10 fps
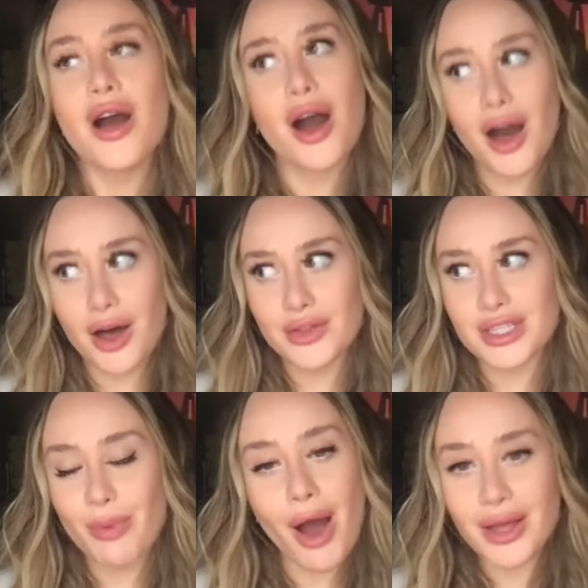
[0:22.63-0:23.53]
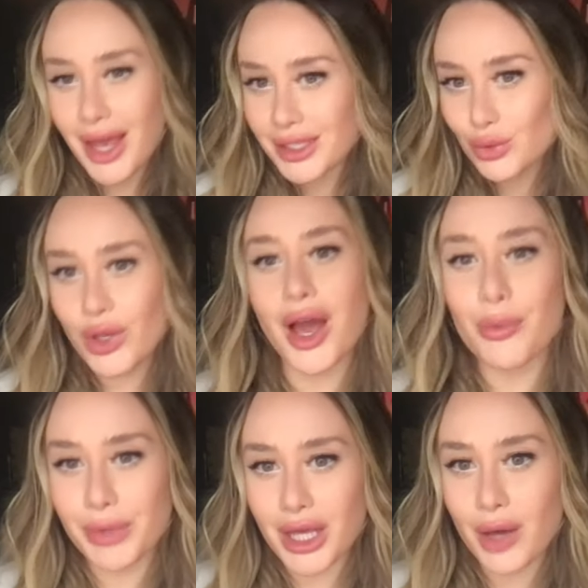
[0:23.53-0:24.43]
On this podcast, we
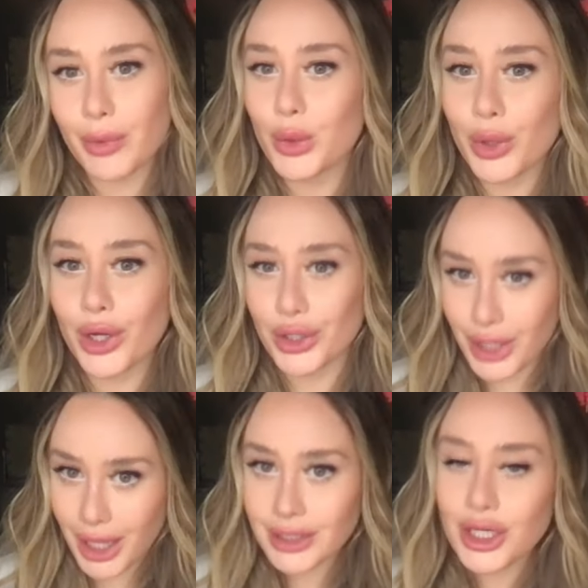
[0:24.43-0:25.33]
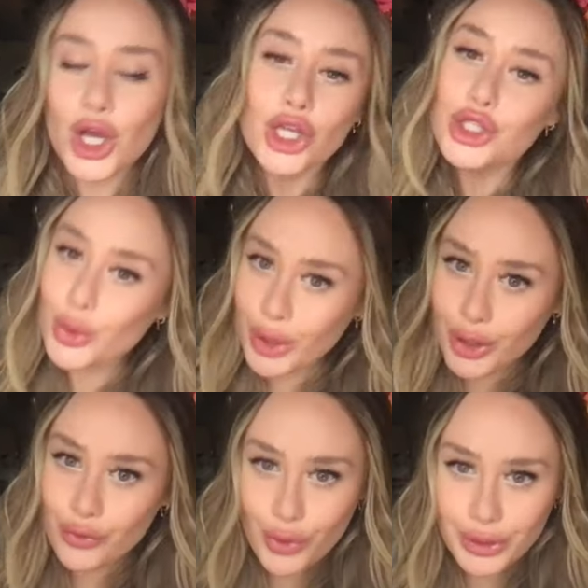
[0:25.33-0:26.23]
unbecome who we are not so we
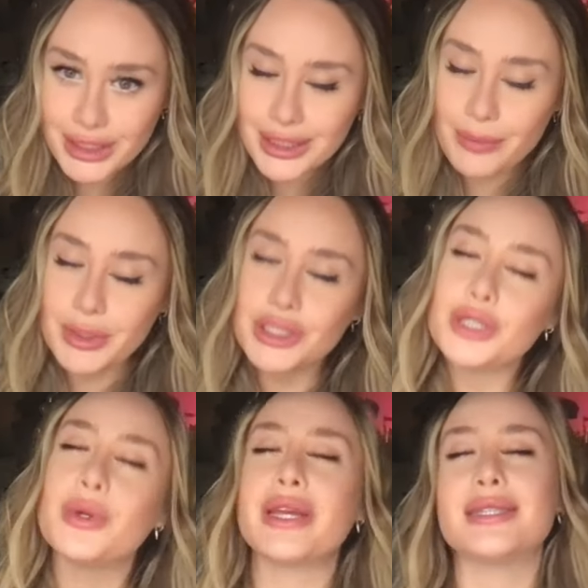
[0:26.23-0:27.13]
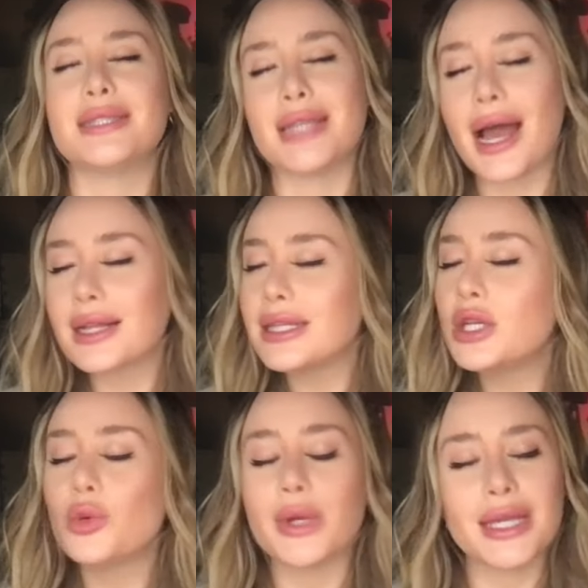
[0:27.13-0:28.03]
can fully step into exactly
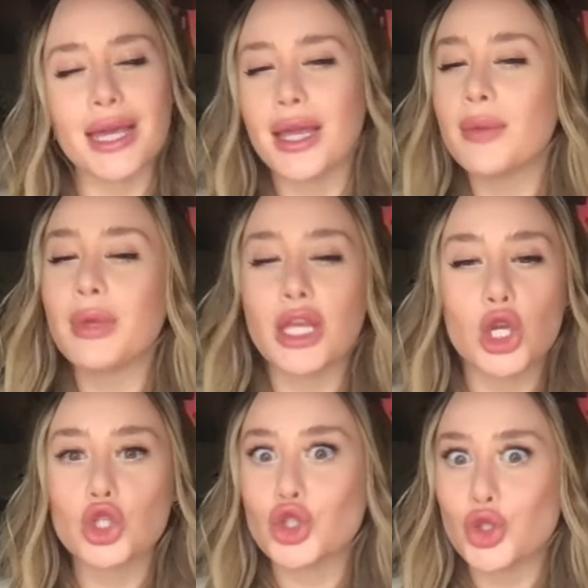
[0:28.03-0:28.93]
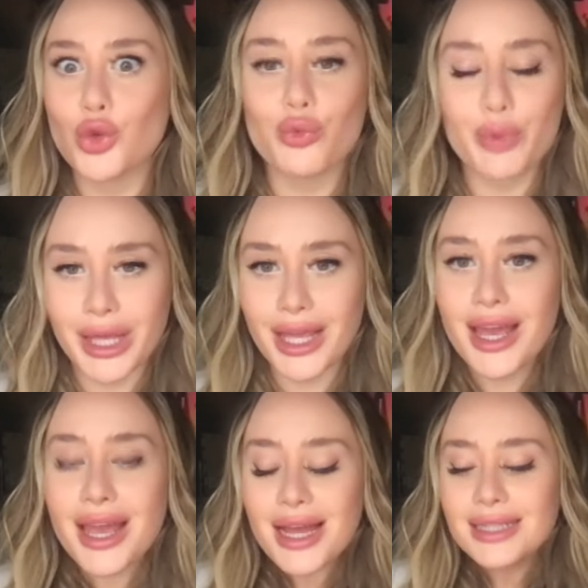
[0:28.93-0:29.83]
who we came here to be.
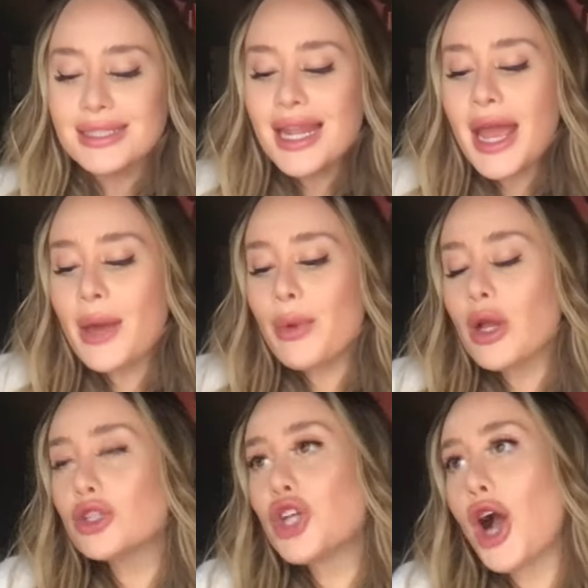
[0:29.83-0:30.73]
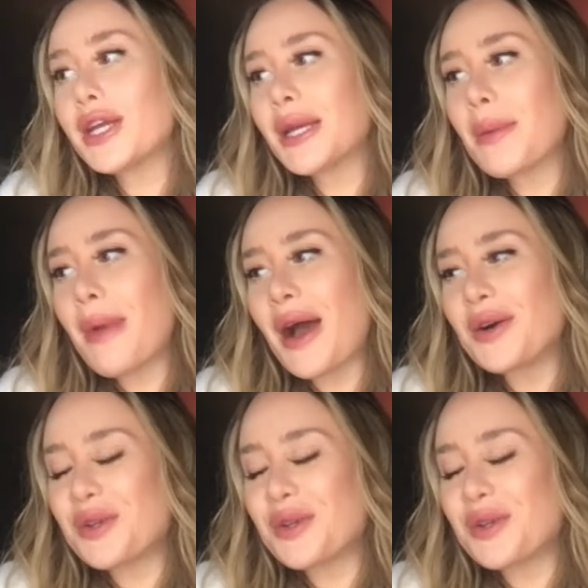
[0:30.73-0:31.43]
Today, we are talking about